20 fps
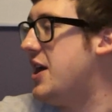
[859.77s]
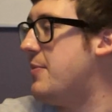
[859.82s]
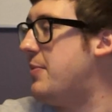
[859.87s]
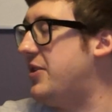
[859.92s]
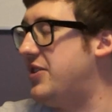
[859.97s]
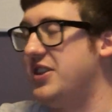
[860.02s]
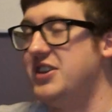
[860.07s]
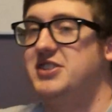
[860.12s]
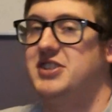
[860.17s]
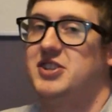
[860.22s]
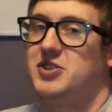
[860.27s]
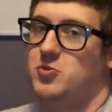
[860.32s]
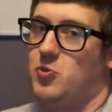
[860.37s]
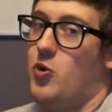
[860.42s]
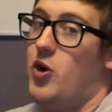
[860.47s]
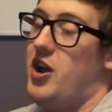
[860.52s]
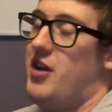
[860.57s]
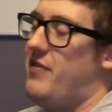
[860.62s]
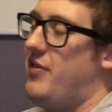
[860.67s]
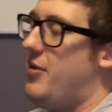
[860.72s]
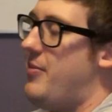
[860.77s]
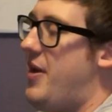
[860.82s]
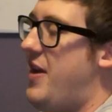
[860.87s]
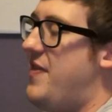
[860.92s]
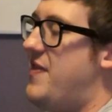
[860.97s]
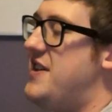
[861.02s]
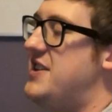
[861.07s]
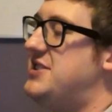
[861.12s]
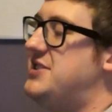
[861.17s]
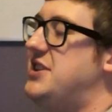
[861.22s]
But this is one of them,
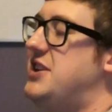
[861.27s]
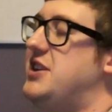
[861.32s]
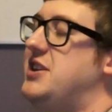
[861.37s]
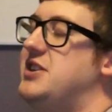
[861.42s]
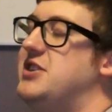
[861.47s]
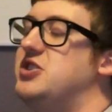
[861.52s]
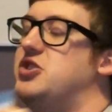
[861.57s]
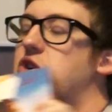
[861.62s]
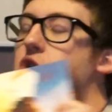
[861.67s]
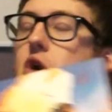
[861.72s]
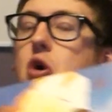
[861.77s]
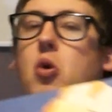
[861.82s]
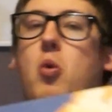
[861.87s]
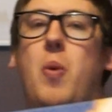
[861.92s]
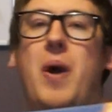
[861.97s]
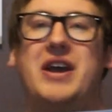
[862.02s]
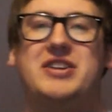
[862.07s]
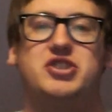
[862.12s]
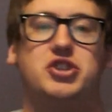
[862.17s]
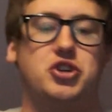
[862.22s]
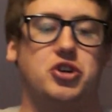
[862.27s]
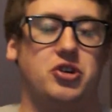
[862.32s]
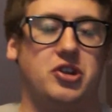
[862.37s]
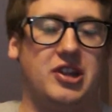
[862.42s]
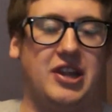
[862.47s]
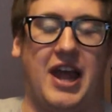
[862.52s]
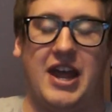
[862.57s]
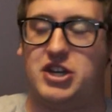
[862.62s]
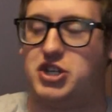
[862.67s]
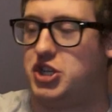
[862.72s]
and this is
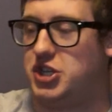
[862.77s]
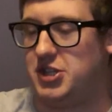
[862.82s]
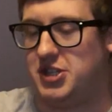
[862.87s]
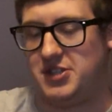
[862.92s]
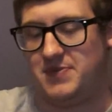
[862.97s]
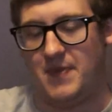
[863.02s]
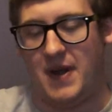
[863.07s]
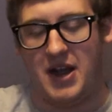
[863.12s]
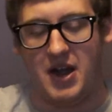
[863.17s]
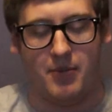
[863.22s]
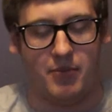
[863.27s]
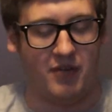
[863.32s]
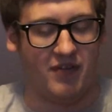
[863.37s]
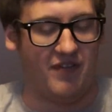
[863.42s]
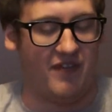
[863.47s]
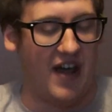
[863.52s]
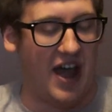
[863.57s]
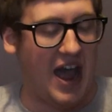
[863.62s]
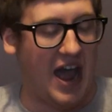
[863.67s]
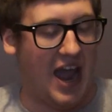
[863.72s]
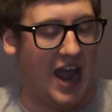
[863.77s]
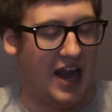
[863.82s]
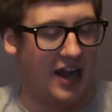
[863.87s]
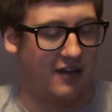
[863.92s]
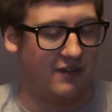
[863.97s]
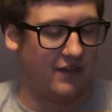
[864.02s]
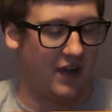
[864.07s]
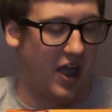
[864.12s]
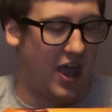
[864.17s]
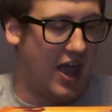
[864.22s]
Western Legends, my number
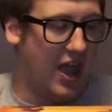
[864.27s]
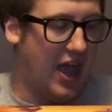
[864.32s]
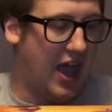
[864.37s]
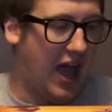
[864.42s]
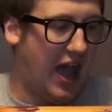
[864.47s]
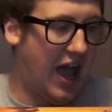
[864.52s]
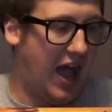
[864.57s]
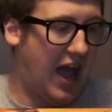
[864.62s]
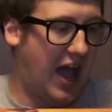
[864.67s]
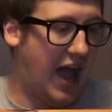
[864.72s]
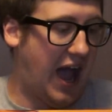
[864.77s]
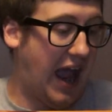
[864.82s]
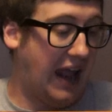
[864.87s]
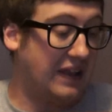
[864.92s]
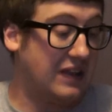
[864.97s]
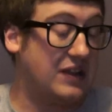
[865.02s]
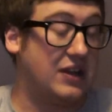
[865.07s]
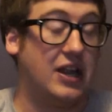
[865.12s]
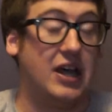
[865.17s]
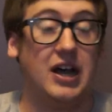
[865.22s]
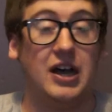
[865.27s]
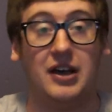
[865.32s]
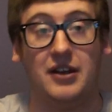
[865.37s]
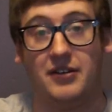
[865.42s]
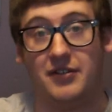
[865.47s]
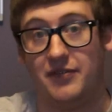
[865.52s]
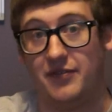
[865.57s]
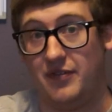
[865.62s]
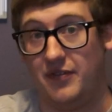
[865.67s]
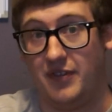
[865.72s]
five. Uh, I
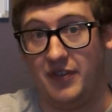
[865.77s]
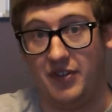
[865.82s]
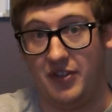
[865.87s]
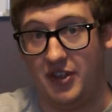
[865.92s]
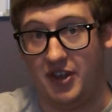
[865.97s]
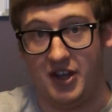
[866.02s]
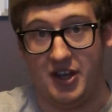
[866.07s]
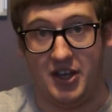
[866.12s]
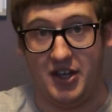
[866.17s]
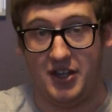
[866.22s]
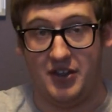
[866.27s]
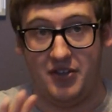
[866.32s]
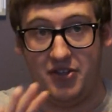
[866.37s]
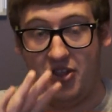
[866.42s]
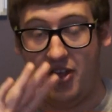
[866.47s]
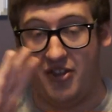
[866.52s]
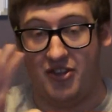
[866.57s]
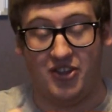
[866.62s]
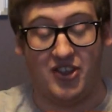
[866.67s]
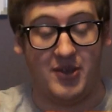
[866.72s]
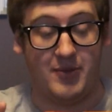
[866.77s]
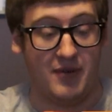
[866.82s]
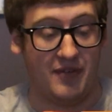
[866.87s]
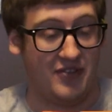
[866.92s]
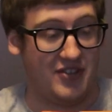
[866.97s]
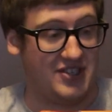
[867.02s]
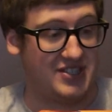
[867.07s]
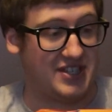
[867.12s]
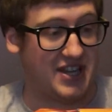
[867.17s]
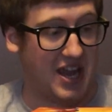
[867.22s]
love the the theme
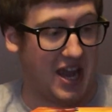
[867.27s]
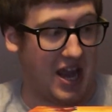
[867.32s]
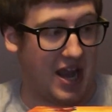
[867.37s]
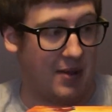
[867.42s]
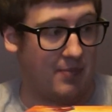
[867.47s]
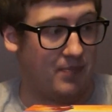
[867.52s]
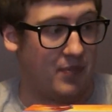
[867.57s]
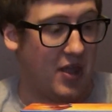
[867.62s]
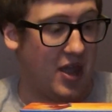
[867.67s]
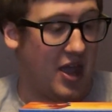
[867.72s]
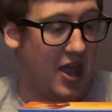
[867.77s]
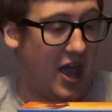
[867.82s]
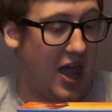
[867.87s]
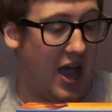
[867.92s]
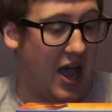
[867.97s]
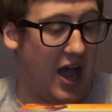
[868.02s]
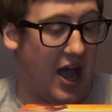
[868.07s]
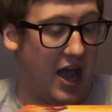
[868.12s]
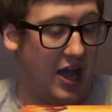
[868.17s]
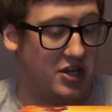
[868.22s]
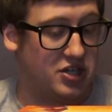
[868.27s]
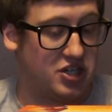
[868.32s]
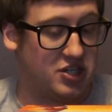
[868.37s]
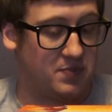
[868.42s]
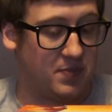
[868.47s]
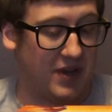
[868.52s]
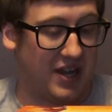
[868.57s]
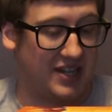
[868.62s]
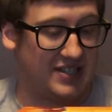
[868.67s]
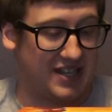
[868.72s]
of this game uh,
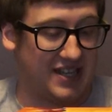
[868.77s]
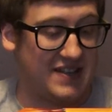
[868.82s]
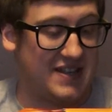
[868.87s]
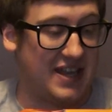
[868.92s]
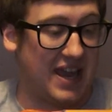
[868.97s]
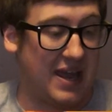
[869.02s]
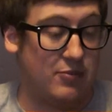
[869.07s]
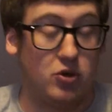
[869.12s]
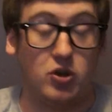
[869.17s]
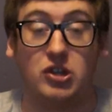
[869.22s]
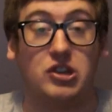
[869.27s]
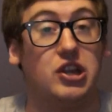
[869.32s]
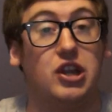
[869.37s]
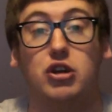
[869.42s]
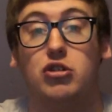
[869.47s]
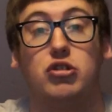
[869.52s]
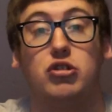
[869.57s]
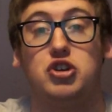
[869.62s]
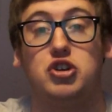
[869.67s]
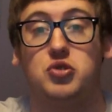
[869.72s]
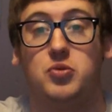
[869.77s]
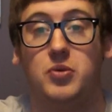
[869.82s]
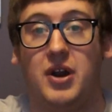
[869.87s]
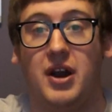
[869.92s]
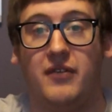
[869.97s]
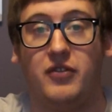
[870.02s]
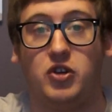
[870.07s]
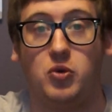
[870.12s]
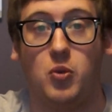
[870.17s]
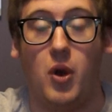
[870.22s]
just because in the game you can literally do
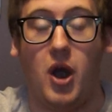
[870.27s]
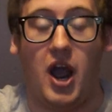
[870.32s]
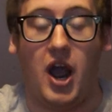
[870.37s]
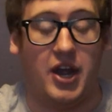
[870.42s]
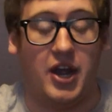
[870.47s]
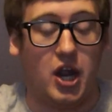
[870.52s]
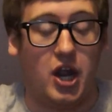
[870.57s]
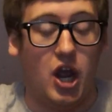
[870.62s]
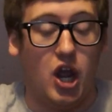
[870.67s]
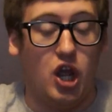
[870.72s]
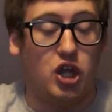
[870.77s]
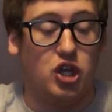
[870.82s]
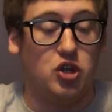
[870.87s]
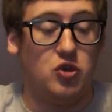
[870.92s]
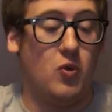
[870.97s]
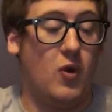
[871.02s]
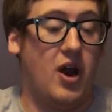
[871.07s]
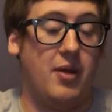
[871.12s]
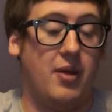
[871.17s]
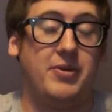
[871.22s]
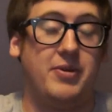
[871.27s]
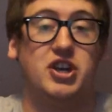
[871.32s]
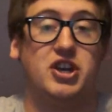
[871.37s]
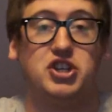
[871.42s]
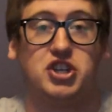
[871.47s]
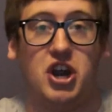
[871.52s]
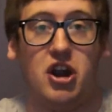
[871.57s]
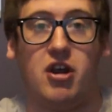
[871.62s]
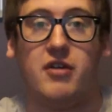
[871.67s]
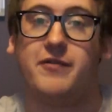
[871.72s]
whatever you want. You want to be a
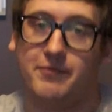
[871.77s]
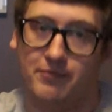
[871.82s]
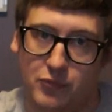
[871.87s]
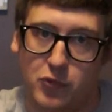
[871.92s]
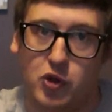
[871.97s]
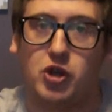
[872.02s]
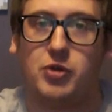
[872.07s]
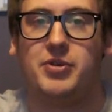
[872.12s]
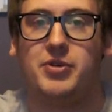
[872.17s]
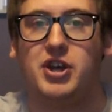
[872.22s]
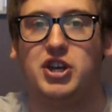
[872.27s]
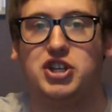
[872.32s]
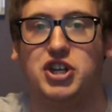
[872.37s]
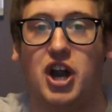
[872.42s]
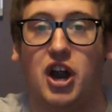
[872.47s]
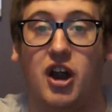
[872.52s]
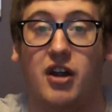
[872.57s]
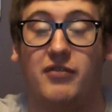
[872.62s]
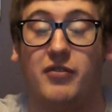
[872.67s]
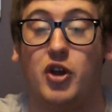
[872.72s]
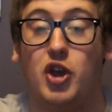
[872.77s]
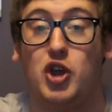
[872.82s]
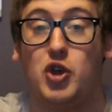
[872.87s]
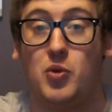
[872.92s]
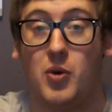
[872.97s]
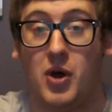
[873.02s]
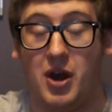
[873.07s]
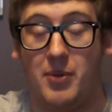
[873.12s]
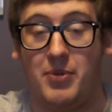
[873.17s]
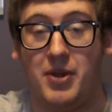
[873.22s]
sheriff? You can be a sheriff.
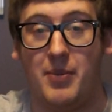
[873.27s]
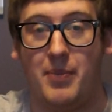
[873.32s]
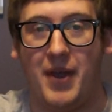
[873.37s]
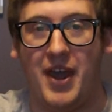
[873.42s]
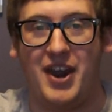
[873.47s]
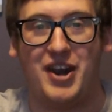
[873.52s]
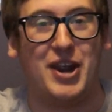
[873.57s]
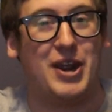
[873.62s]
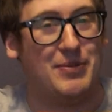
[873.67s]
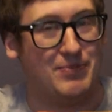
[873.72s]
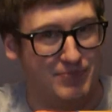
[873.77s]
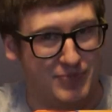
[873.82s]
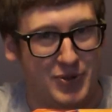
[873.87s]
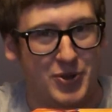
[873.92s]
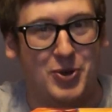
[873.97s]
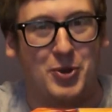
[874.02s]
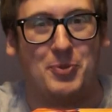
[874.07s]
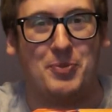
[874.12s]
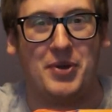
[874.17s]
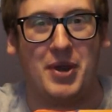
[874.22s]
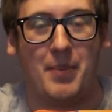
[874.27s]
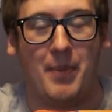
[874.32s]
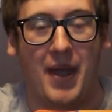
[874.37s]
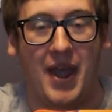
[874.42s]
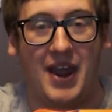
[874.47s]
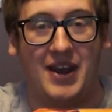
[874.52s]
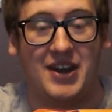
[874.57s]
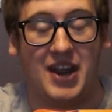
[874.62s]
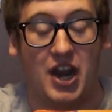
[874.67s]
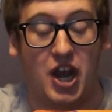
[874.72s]
You want to be a bandit? You can be a
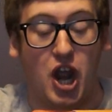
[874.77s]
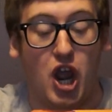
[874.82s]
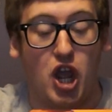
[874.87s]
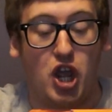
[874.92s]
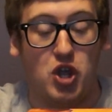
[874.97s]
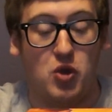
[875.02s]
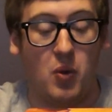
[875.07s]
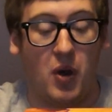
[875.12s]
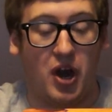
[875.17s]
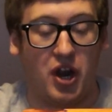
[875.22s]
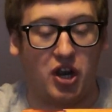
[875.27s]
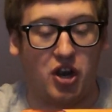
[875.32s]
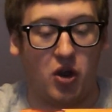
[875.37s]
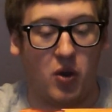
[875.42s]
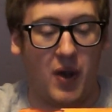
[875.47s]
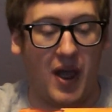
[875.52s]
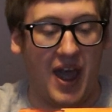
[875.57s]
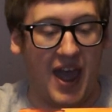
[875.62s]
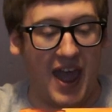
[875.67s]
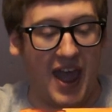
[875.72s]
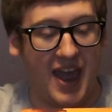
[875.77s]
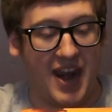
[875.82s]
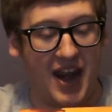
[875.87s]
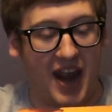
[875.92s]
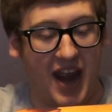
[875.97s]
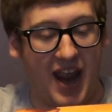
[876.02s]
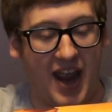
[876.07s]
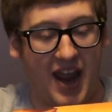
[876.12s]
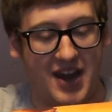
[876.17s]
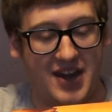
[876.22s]
bandit. You want to go ahead
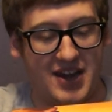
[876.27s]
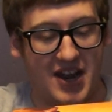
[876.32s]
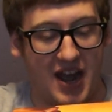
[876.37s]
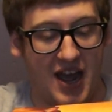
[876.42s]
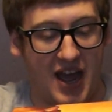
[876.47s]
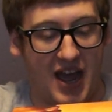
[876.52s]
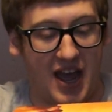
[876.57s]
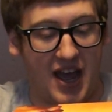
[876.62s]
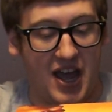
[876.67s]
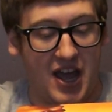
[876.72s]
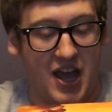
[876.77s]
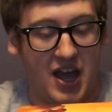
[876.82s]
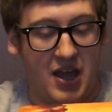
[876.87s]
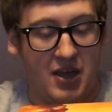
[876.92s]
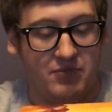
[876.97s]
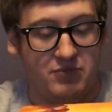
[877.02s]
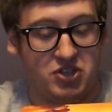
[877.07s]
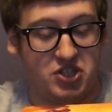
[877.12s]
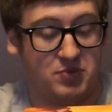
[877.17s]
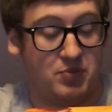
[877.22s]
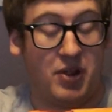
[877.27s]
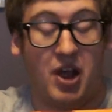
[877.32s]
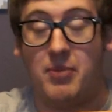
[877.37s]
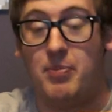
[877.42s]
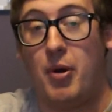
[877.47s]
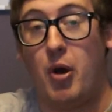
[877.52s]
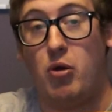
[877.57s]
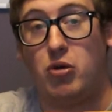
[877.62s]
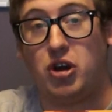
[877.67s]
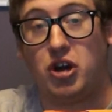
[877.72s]
and uh, just play
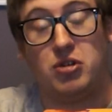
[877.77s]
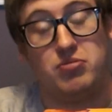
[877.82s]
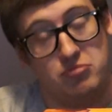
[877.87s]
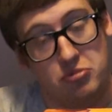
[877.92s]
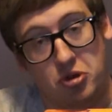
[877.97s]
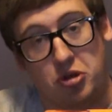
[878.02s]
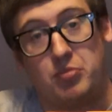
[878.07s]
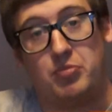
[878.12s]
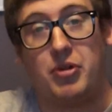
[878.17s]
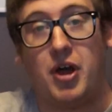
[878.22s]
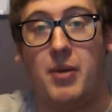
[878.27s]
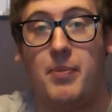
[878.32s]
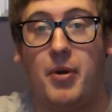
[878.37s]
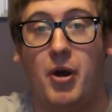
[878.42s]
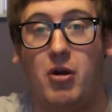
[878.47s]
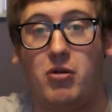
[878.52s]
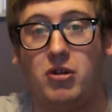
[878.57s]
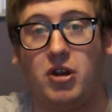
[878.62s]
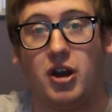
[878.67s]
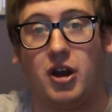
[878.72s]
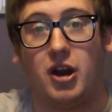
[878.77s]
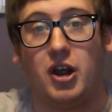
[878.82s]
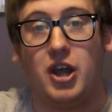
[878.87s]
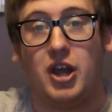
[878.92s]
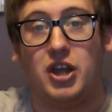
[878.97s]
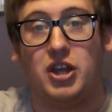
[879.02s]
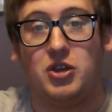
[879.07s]
poker? You can play poker.